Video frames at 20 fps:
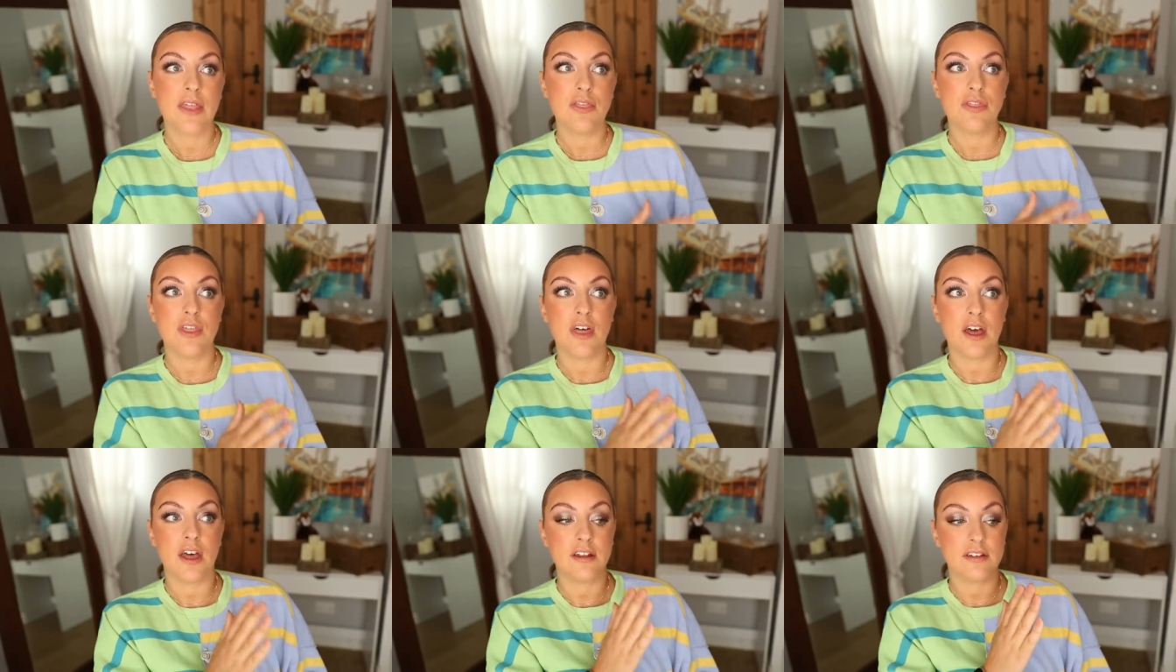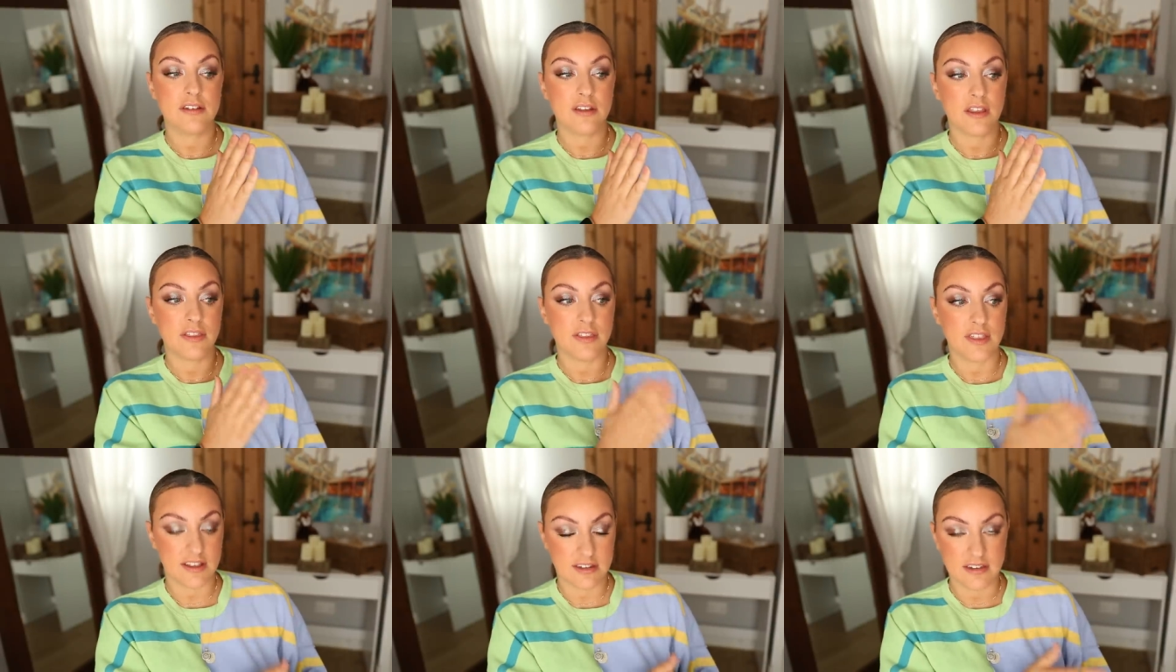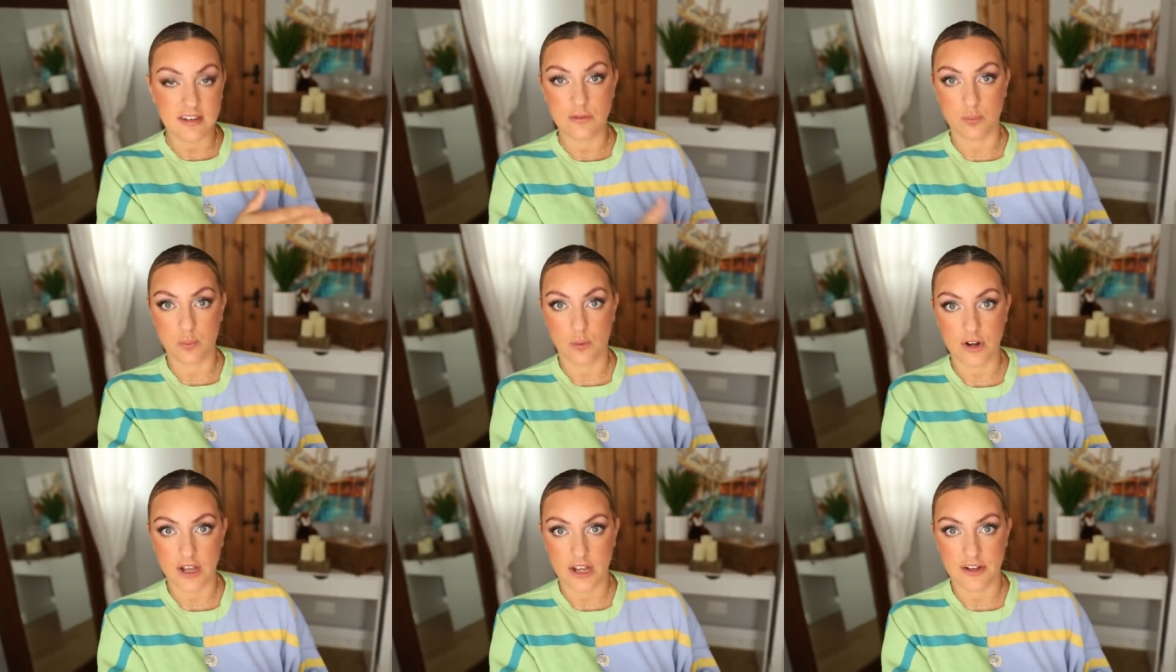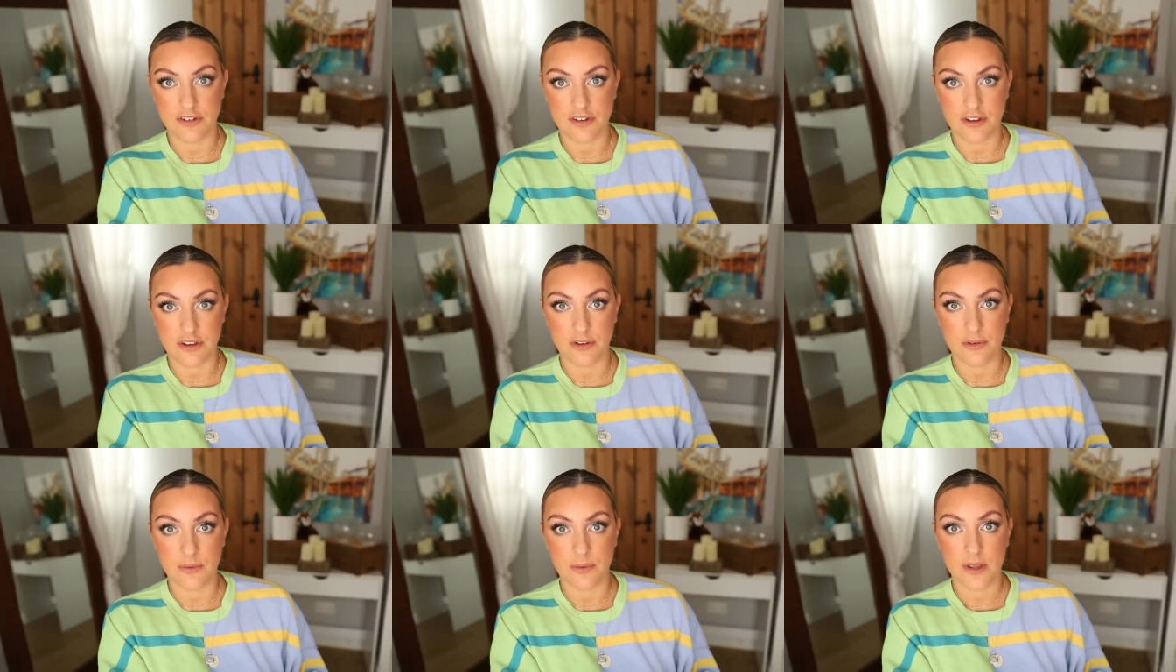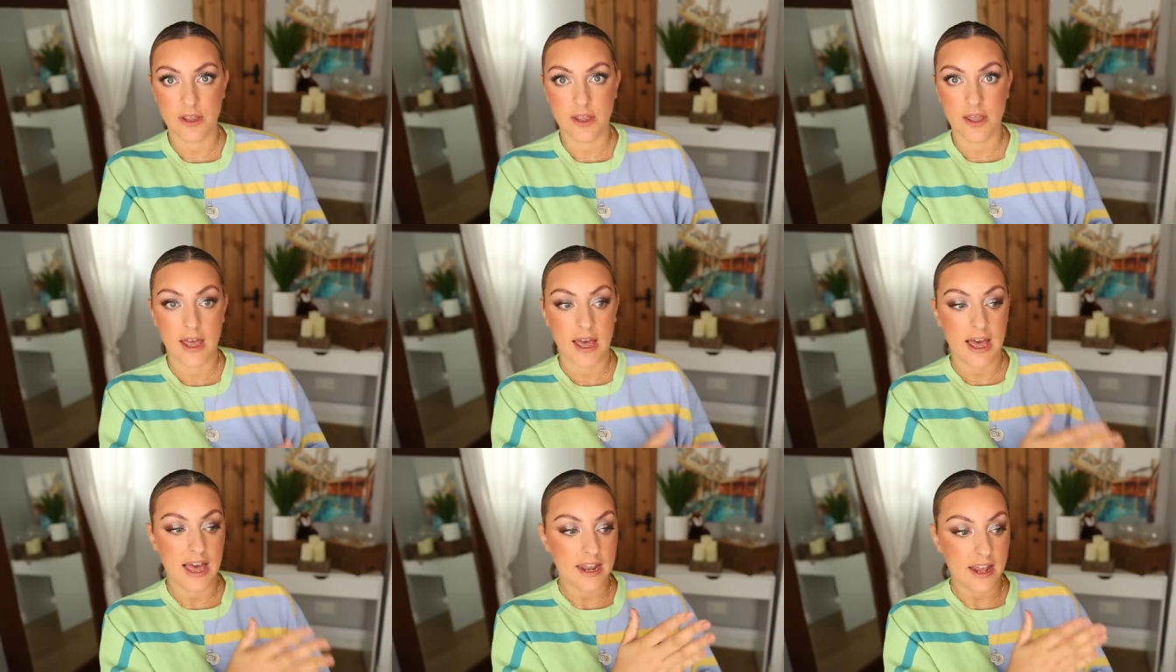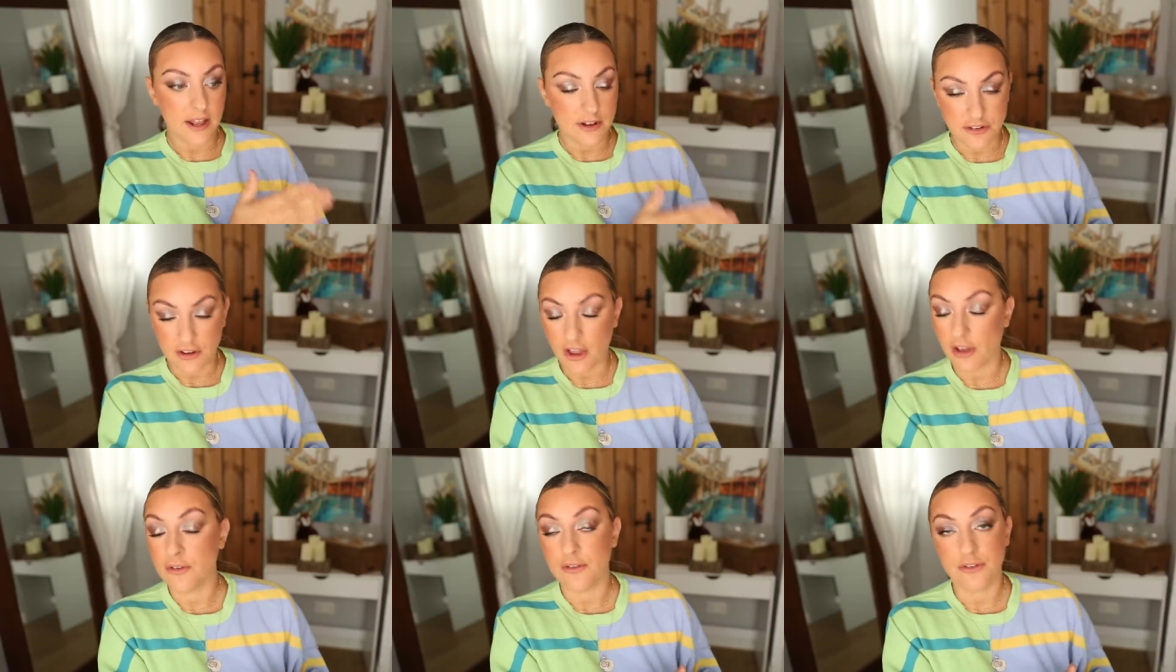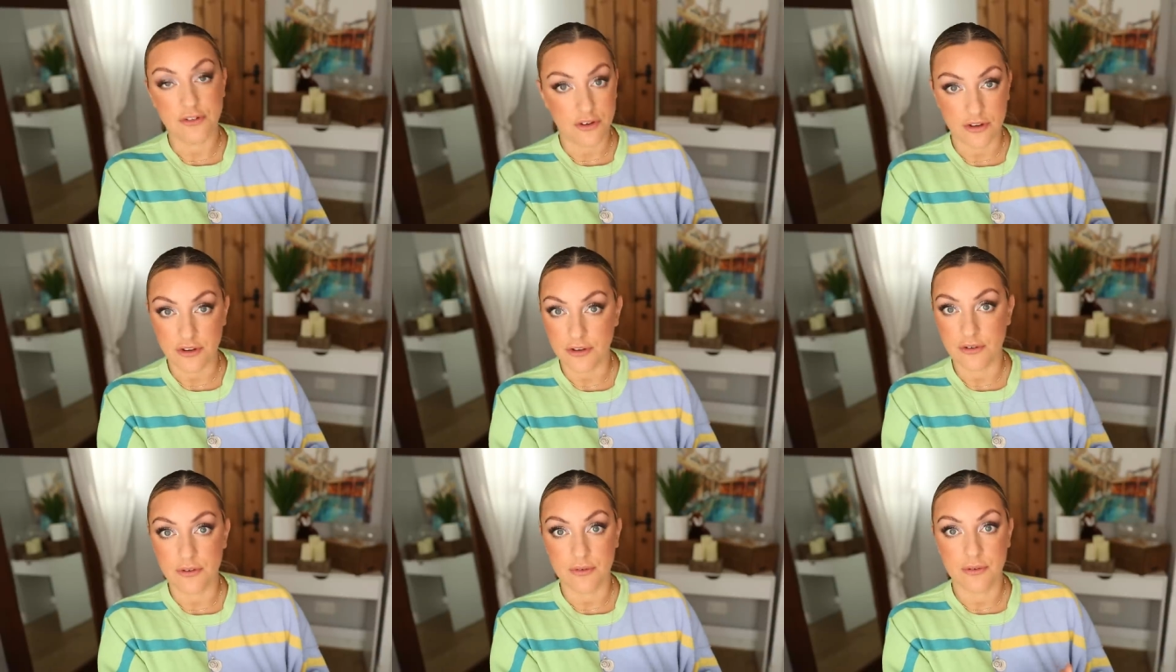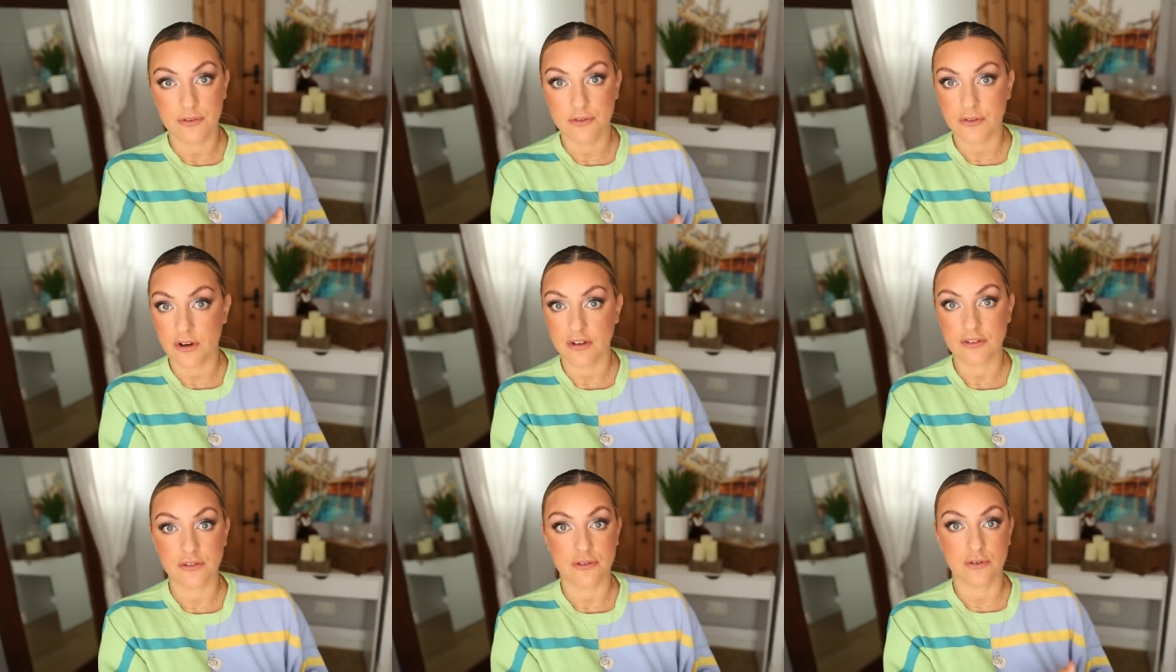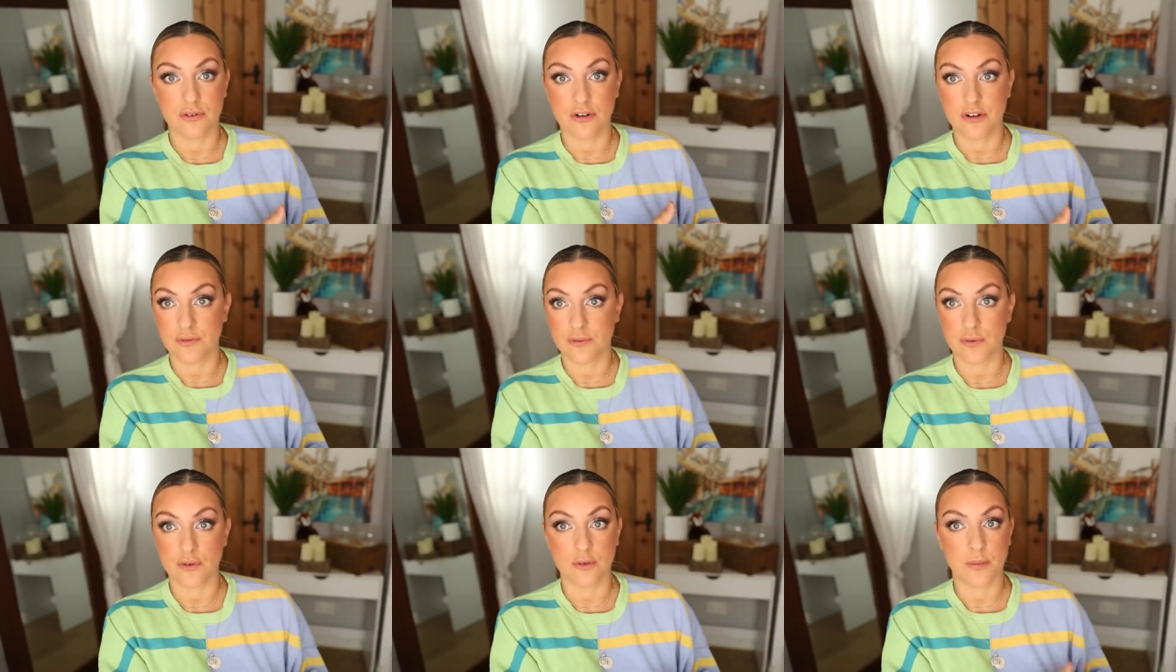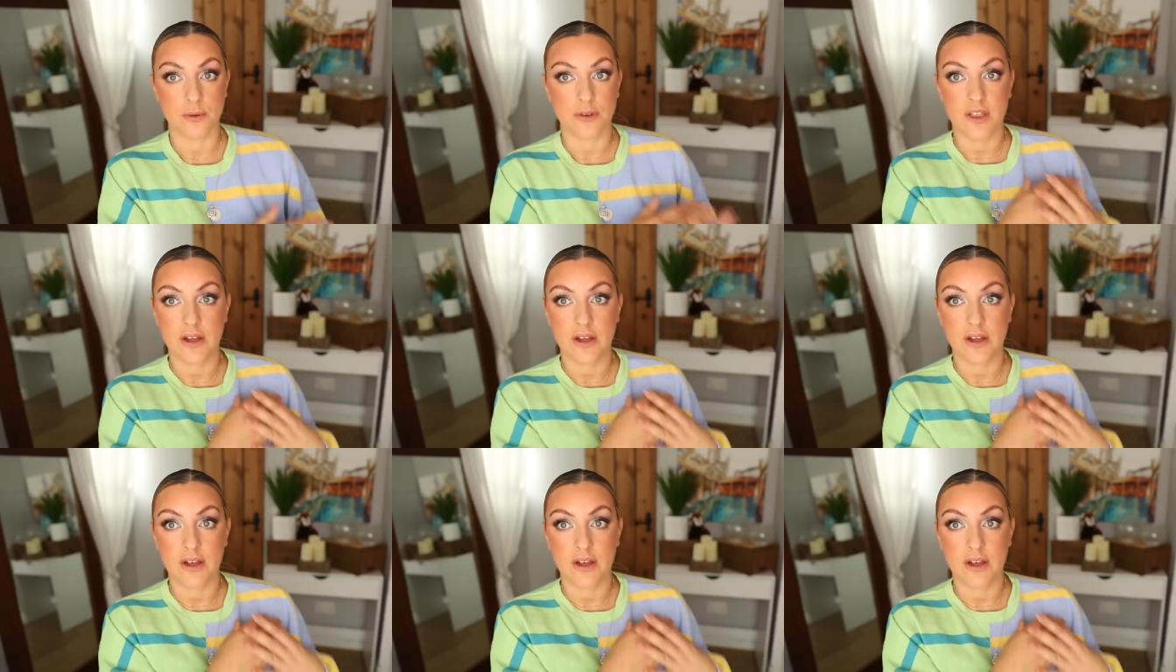that this is what I do and I don't do drugstore and affordable.